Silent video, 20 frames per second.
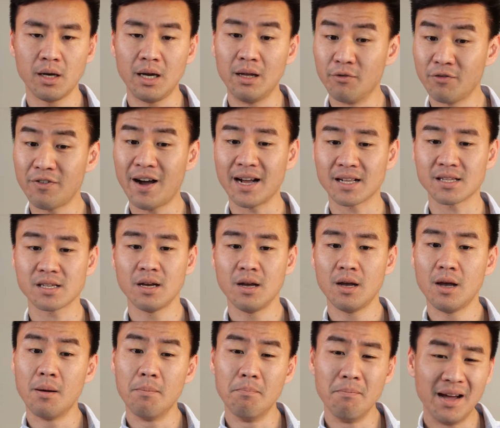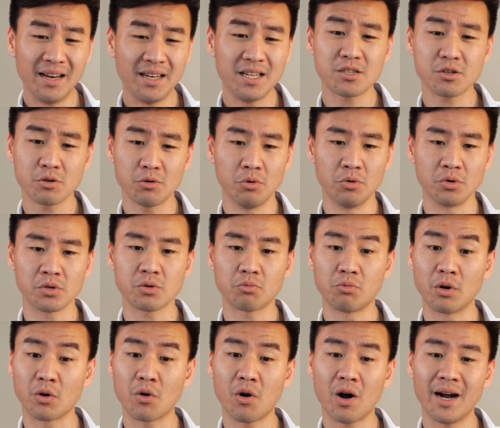In fact, many schools
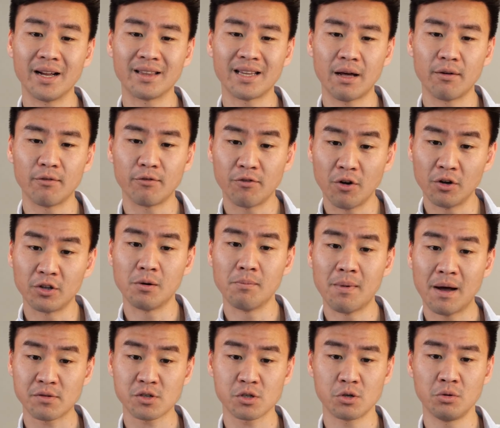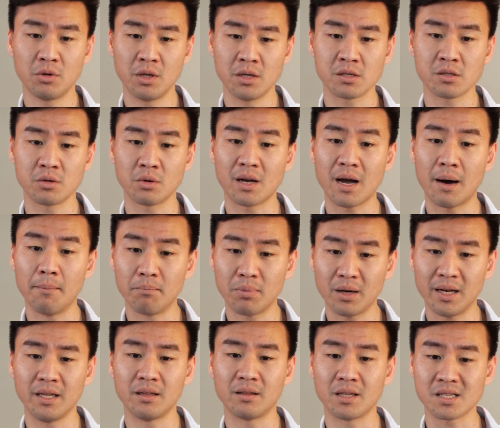require that further math students to
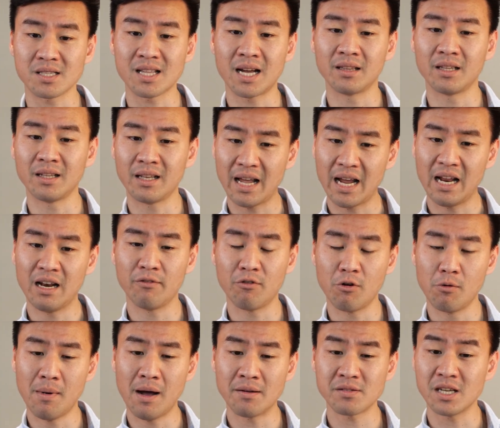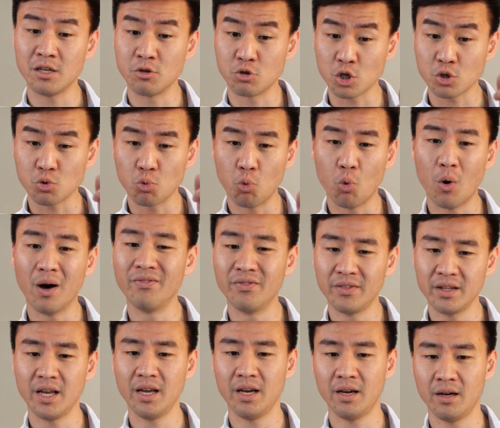complete the standard A-level maths in just
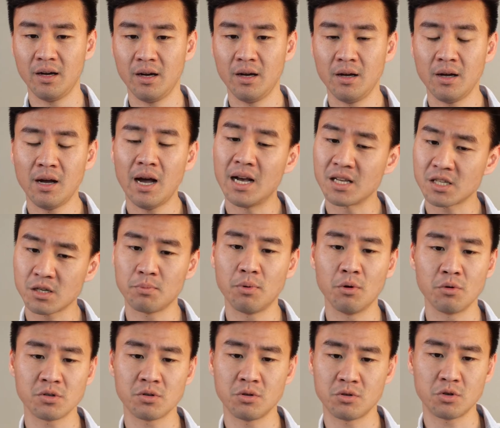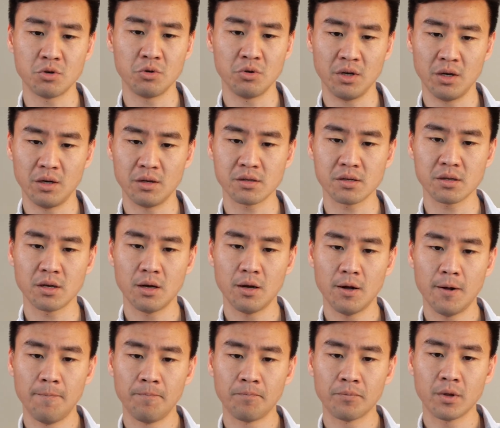one year, as opposed to two years.
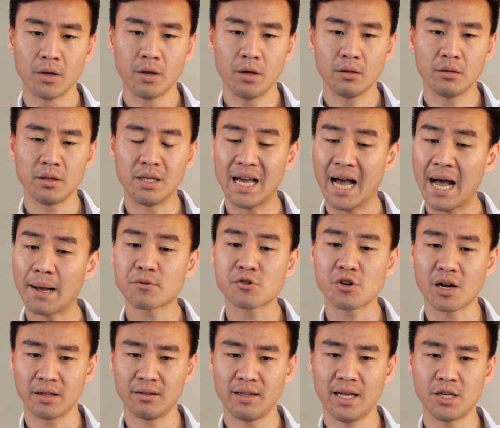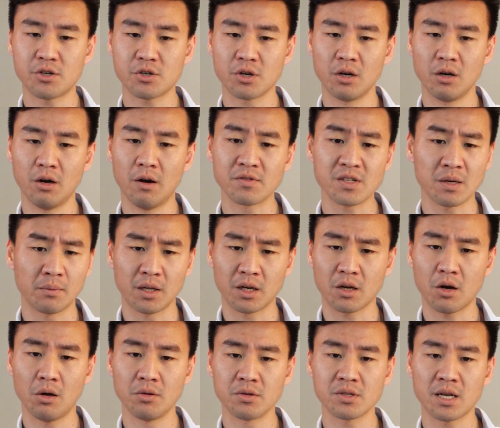The abstract nature of some of the
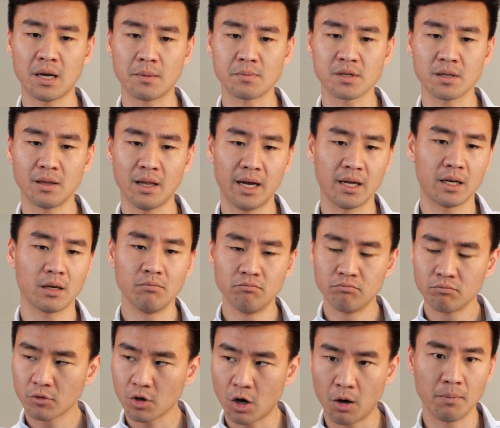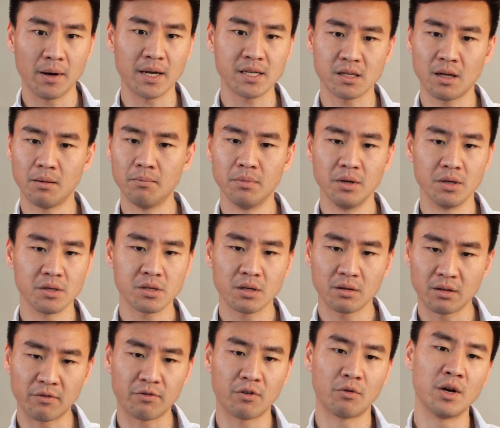concepts, like complex numbers,
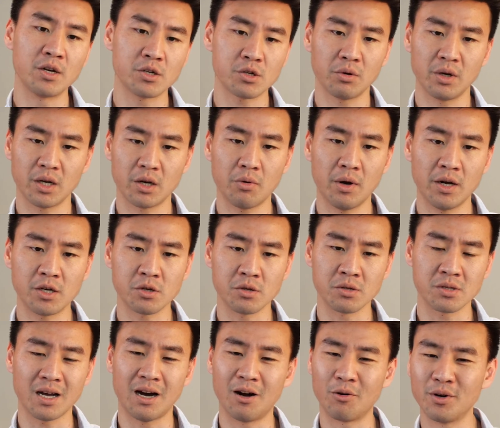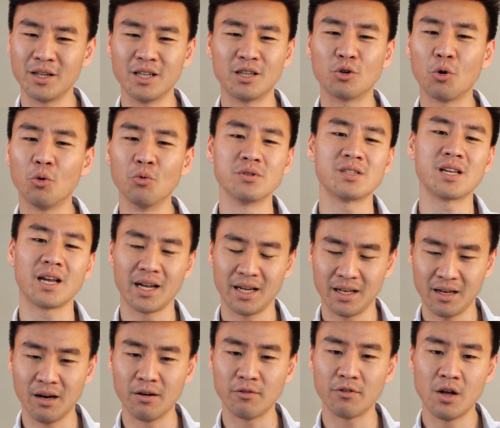differential equations, are already daunting
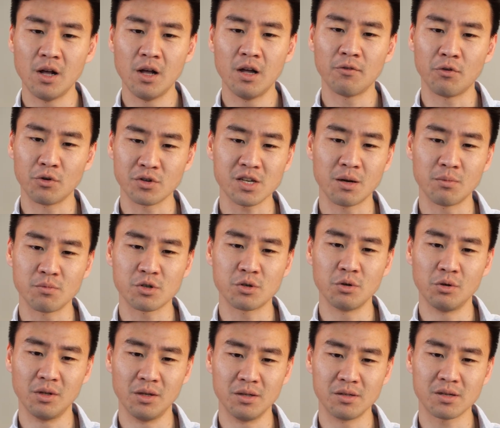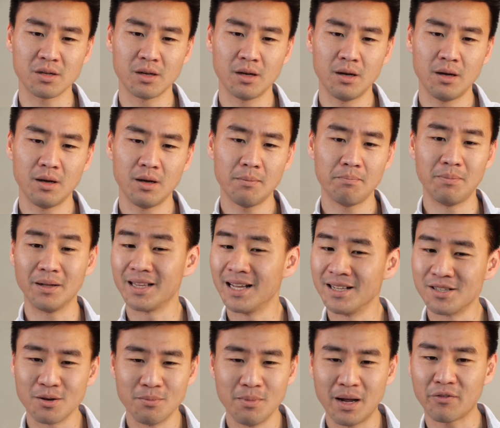enough for some students. But then
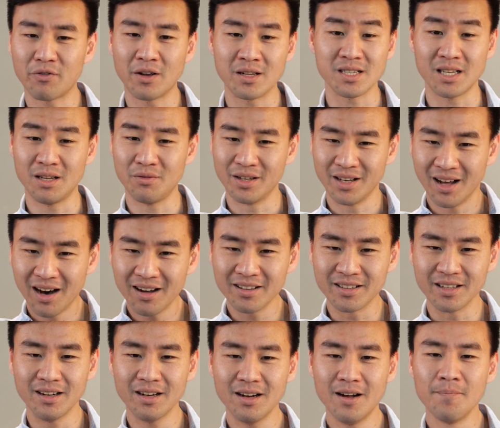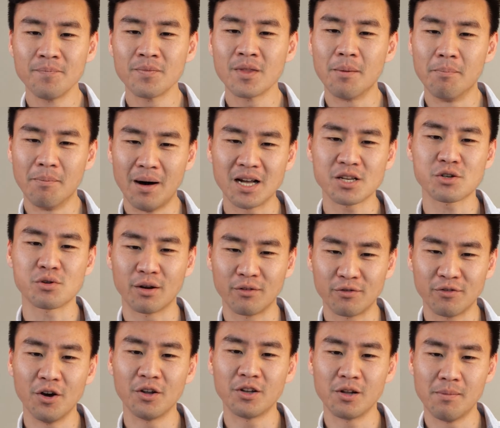to make things even harder, mastering
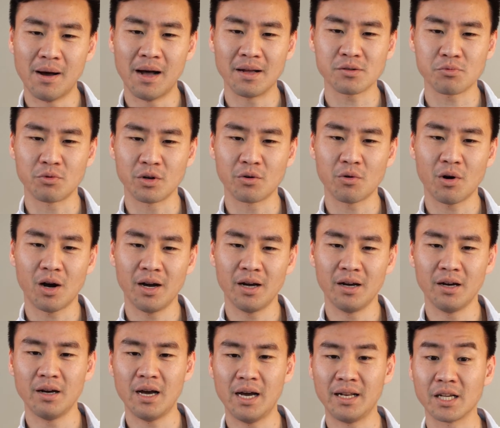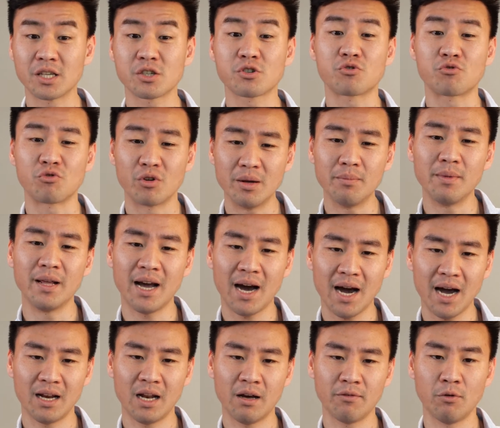further maths require an extremely
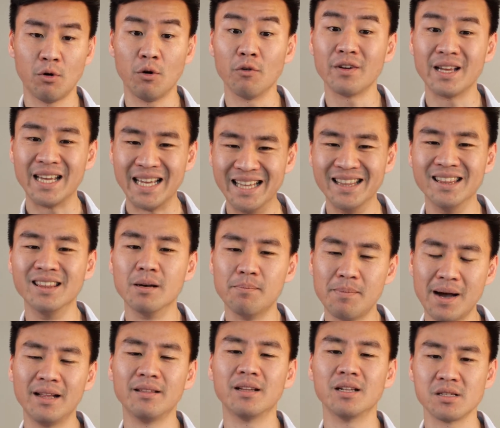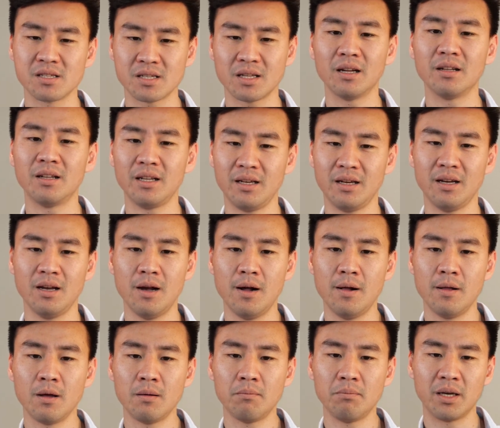high level of independent study
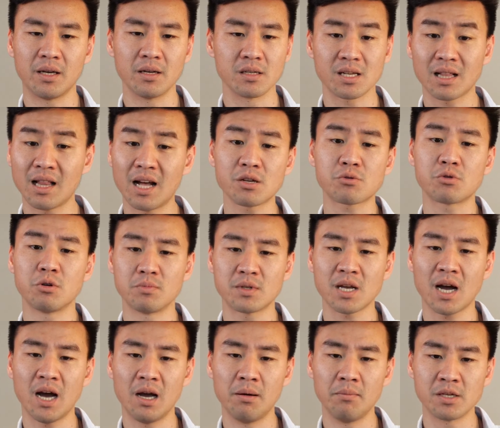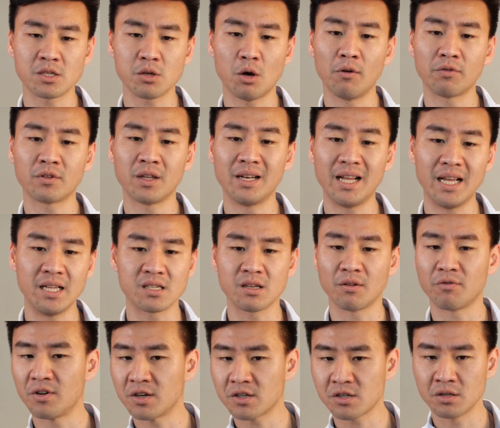because classroom time is often
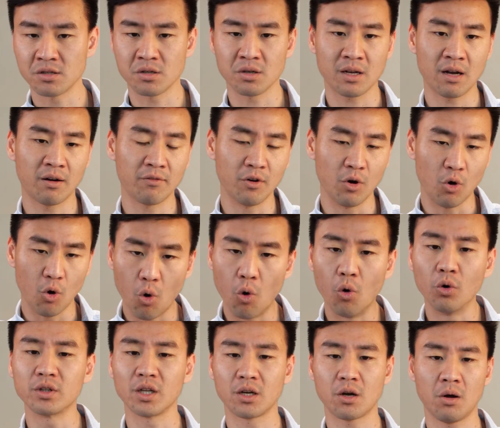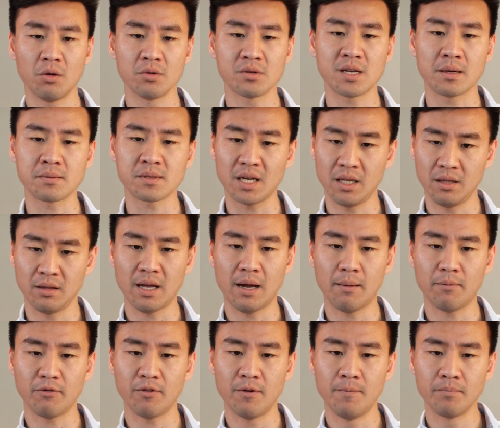insufficient to cover all the concepts in
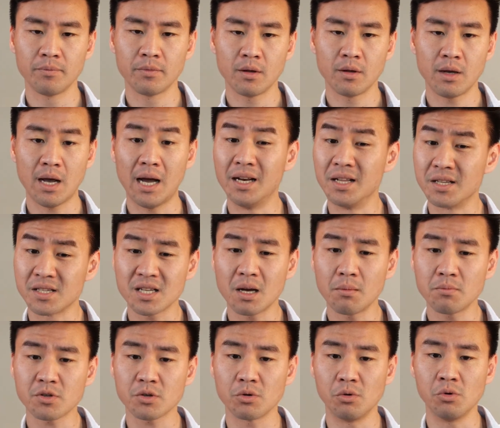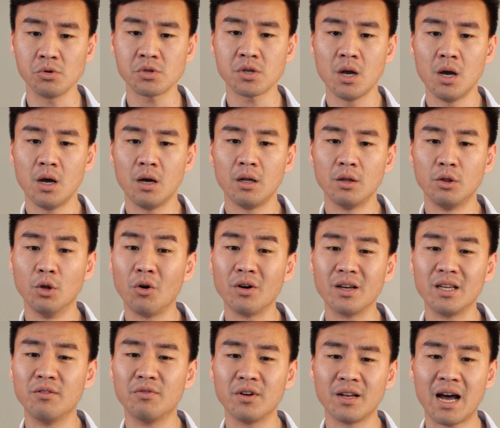depth. And in some schools, not
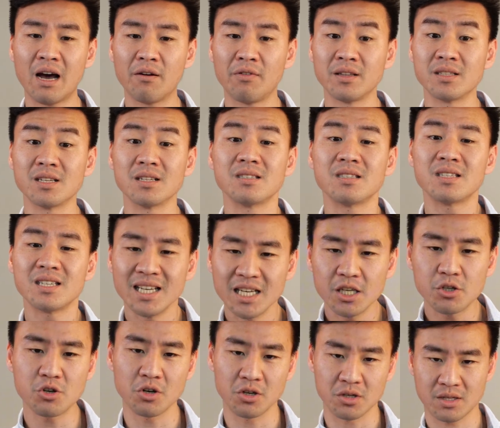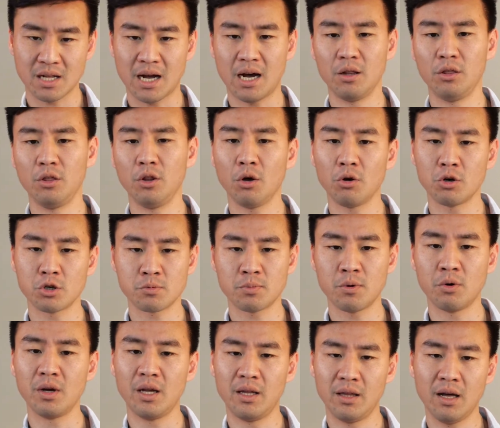even having the teachers that are
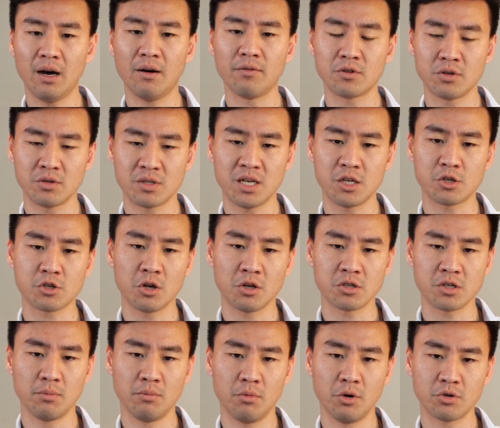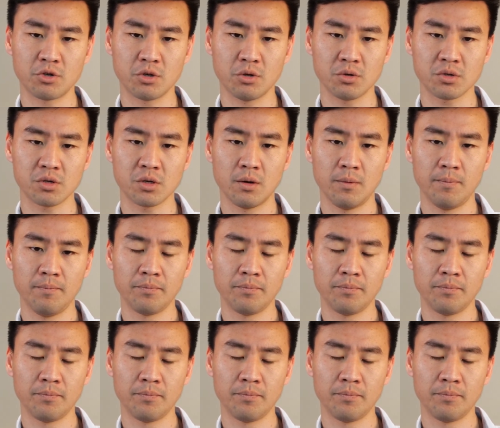knowledgeable enough to teach certain modules.